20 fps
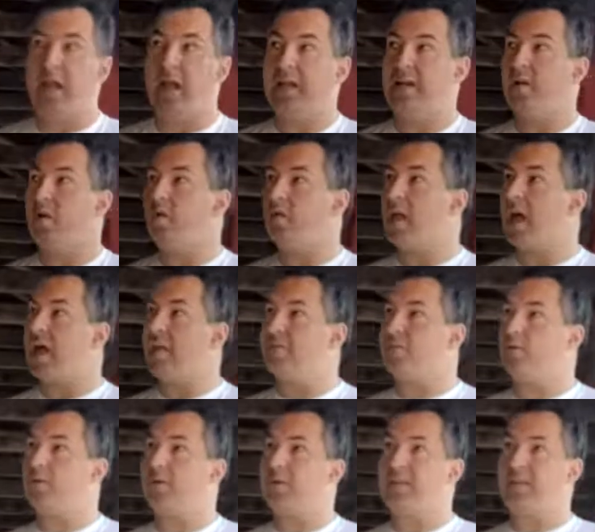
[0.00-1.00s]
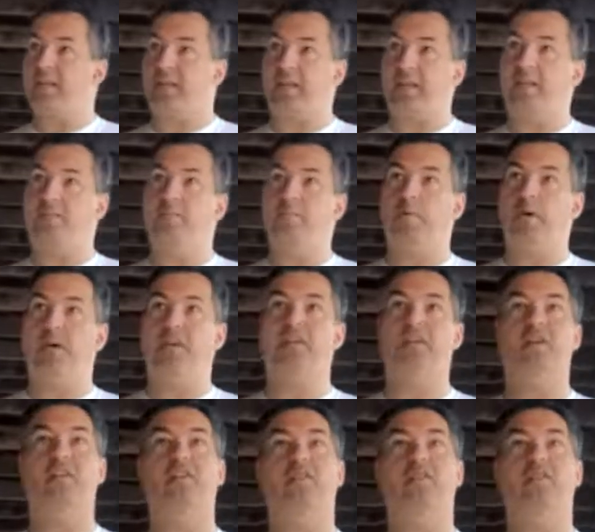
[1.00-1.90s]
I know a lot of you are thinking, but it's a